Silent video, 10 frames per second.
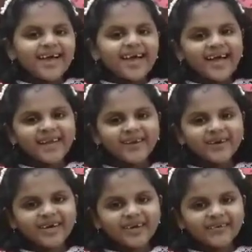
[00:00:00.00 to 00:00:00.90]
Hello
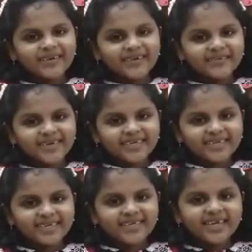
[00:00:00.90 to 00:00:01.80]

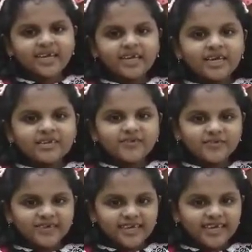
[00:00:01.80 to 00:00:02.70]
everyone.
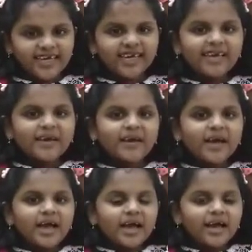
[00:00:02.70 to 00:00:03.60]
Today
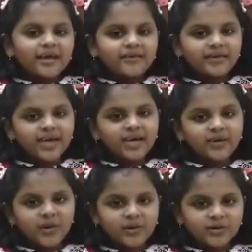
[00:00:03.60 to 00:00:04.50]
we
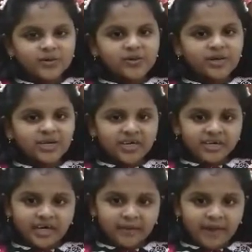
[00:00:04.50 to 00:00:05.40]
are going to
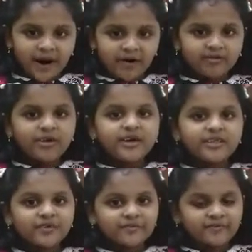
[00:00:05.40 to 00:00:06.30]
learn about
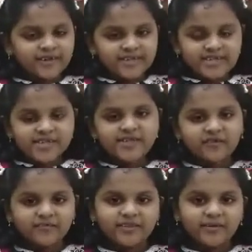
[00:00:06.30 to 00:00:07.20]
the phases
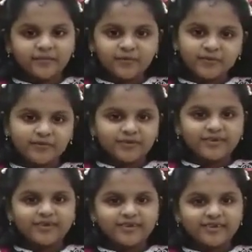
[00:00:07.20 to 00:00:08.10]
of the moon.